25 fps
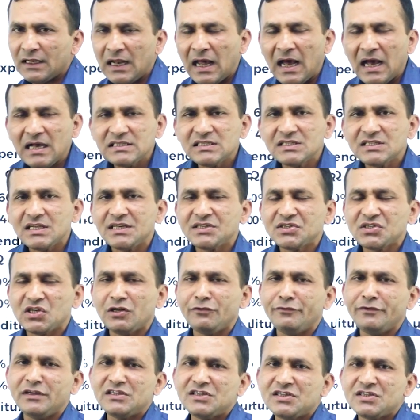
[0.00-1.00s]
the last
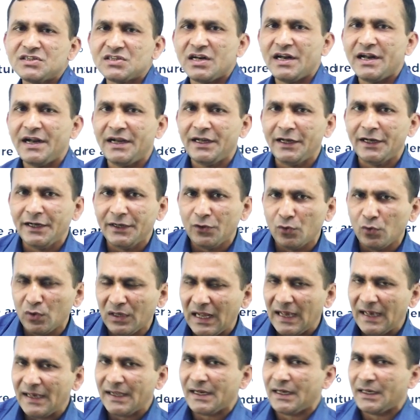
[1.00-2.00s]
session which is related to
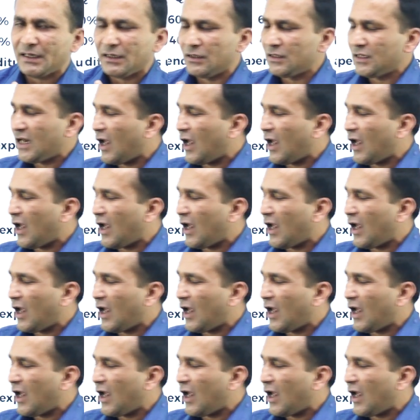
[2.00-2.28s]
director